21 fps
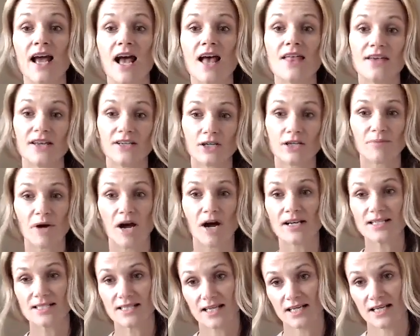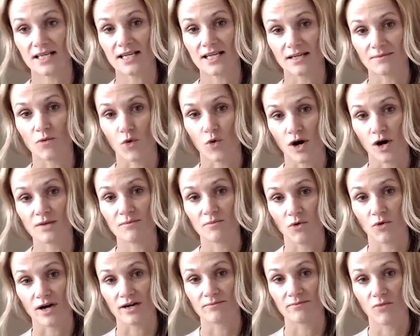And then your body's going to need more and
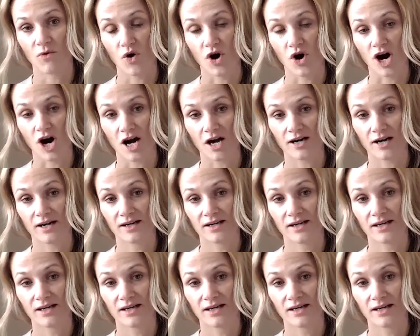more and more.